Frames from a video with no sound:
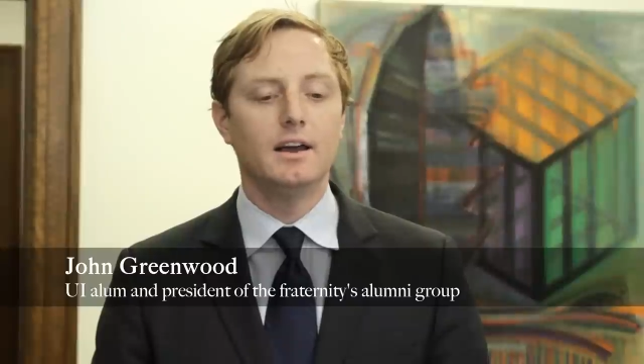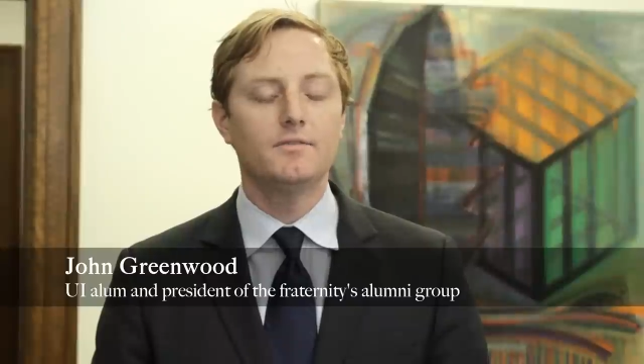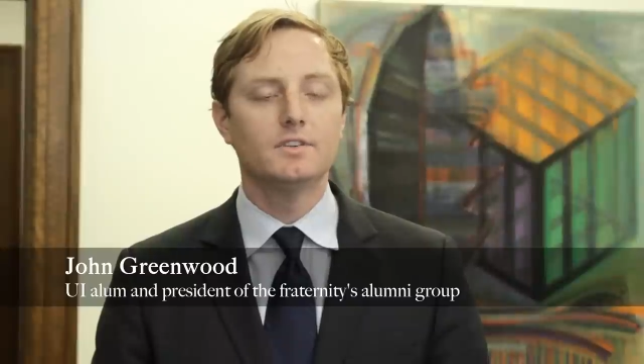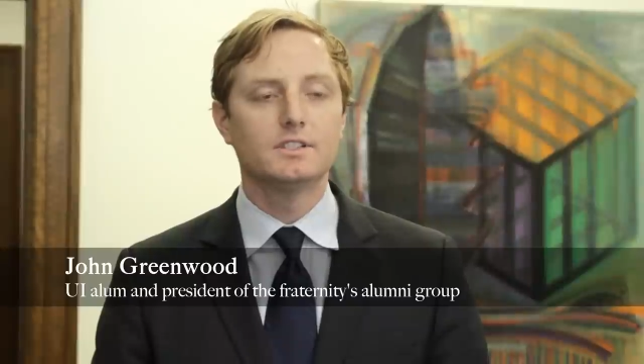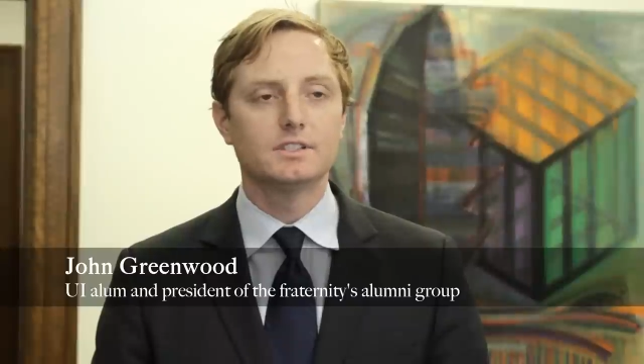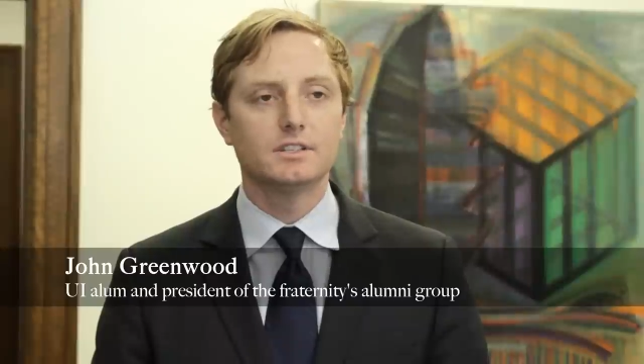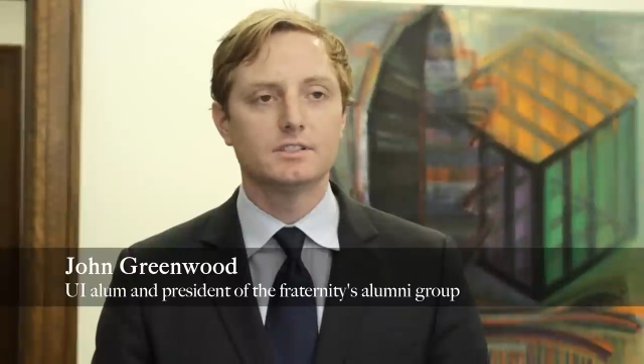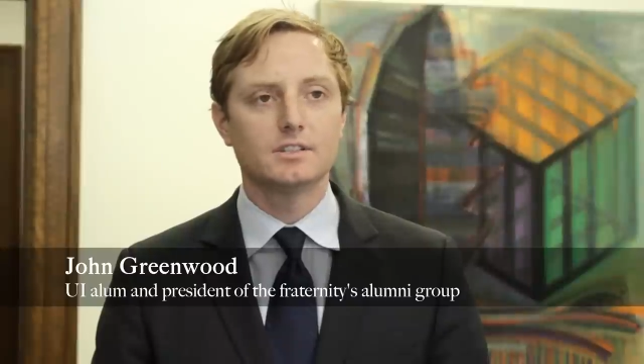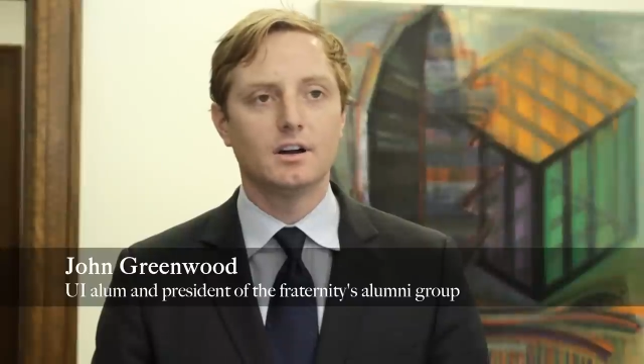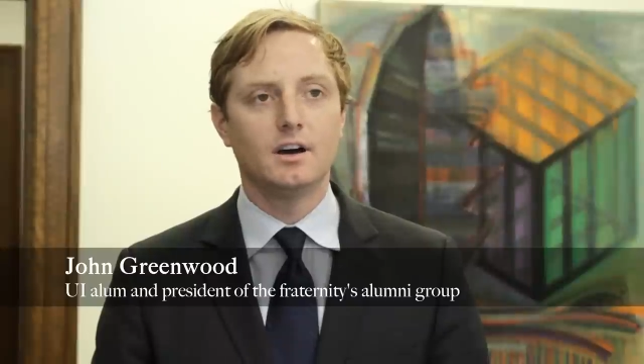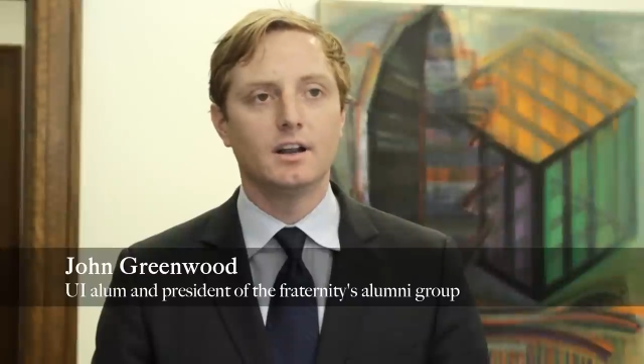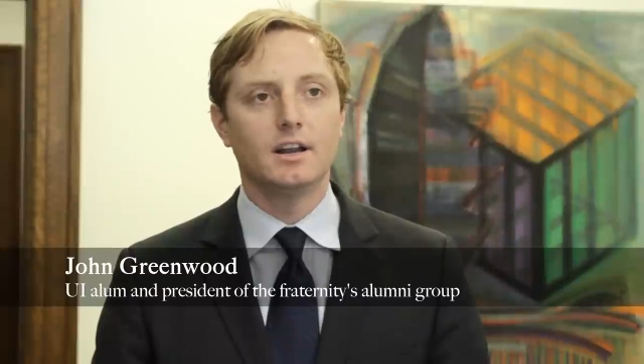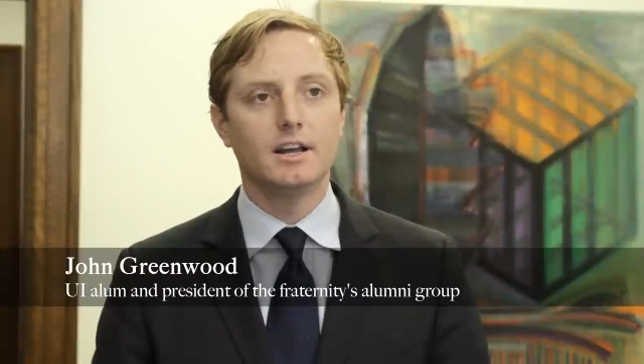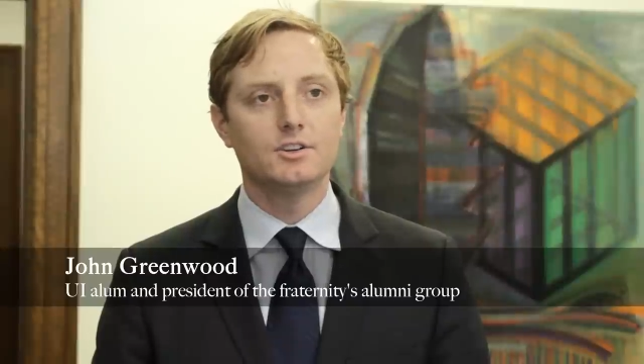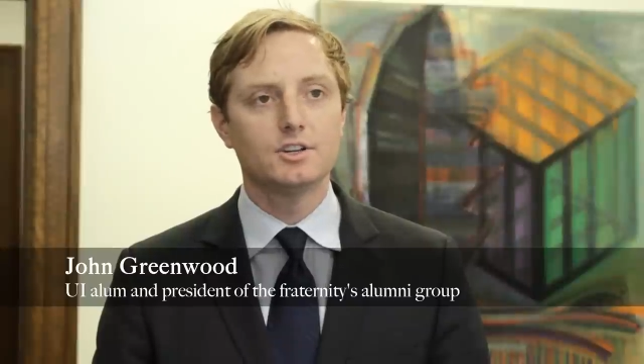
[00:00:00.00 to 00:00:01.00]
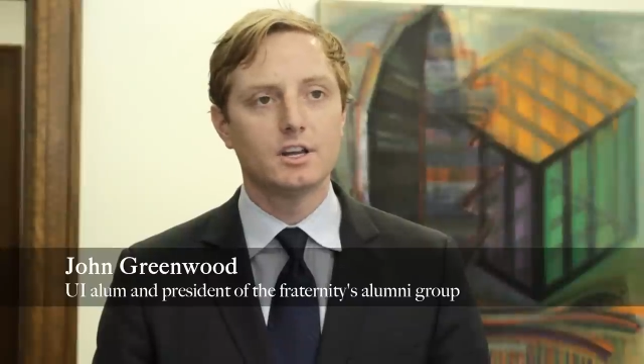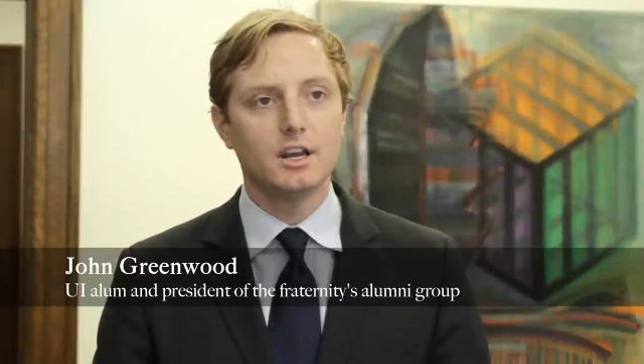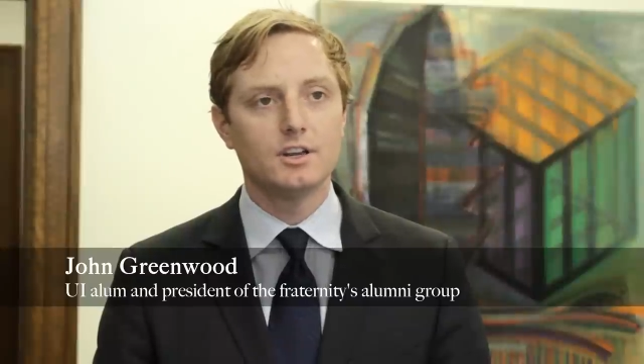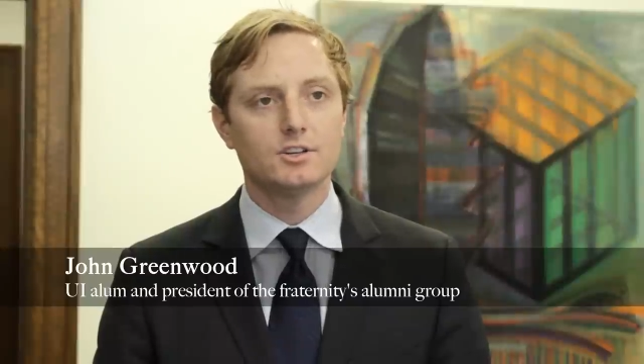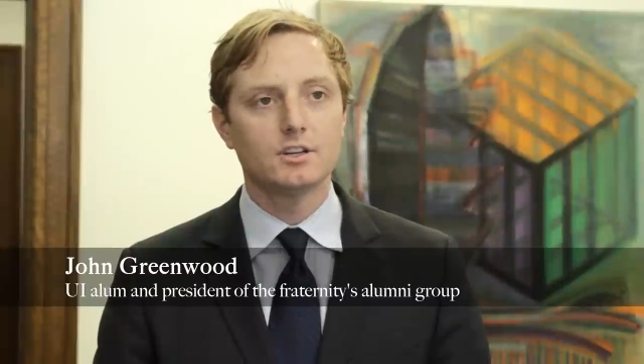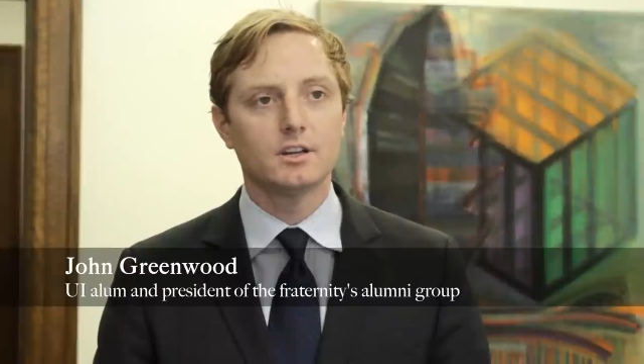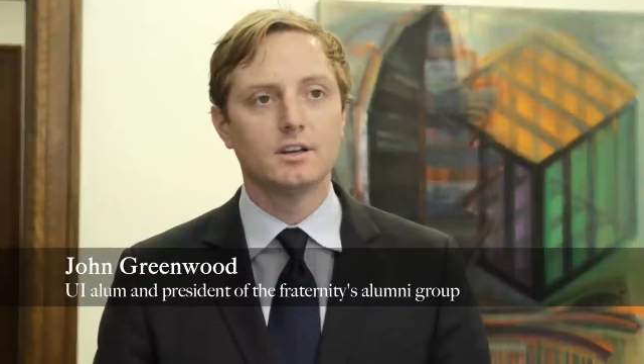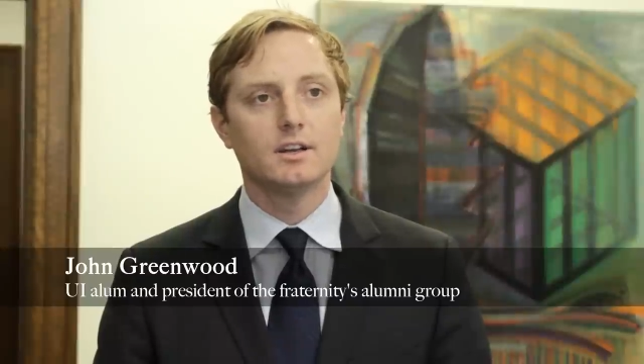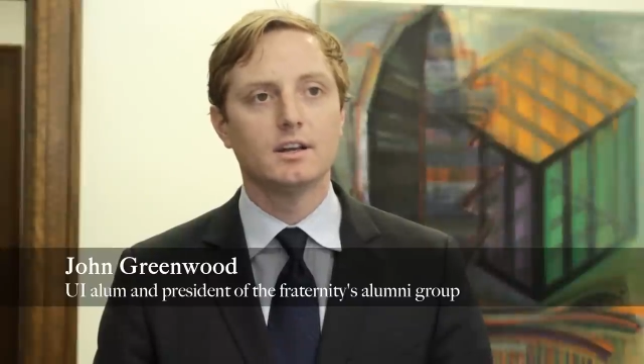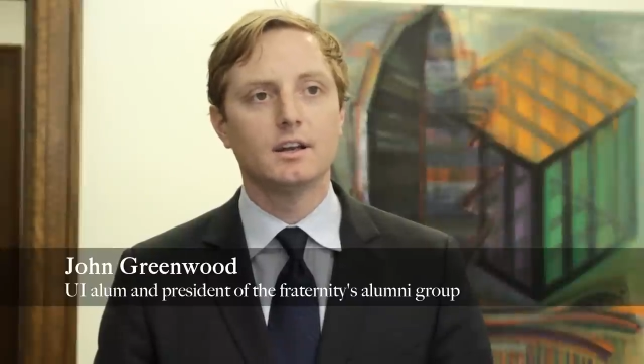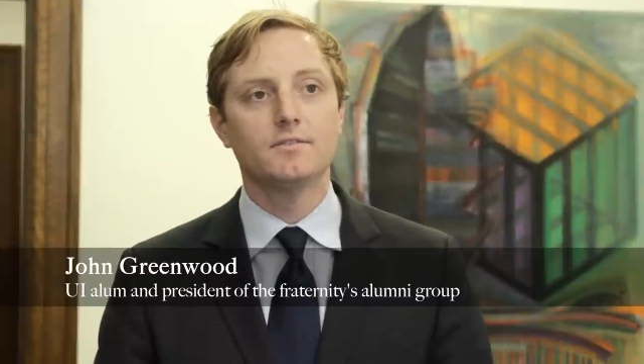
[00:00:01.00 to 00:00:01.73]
emphasis on education,